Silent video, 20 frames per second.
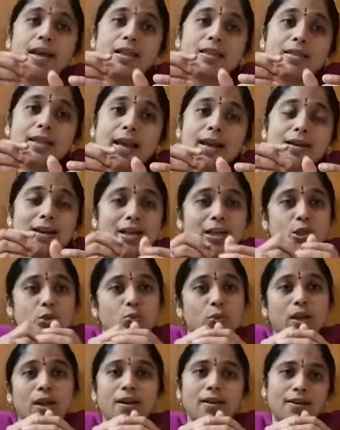Then
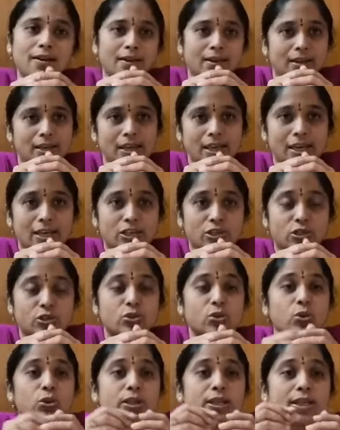it will eat.
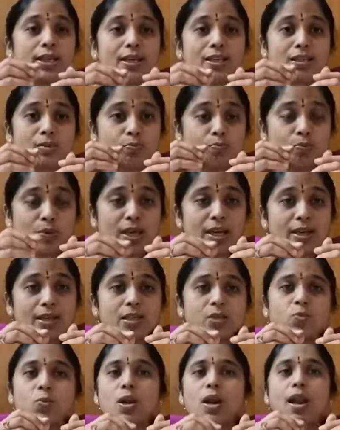So these
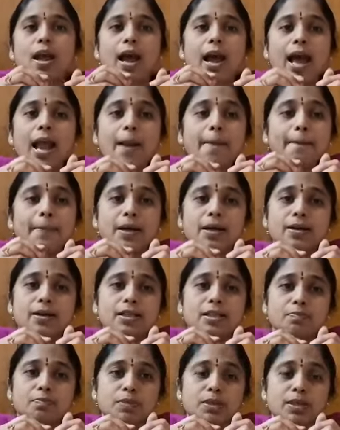beaks will help
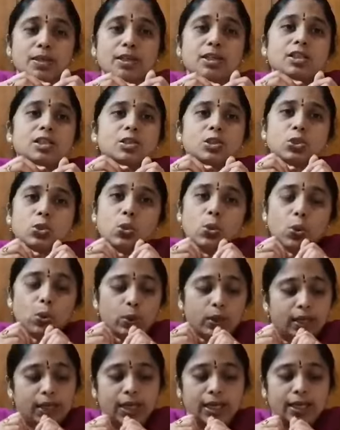us birds to
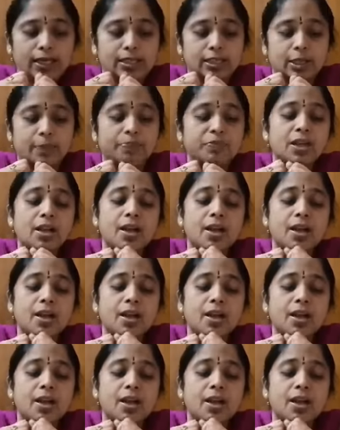eat.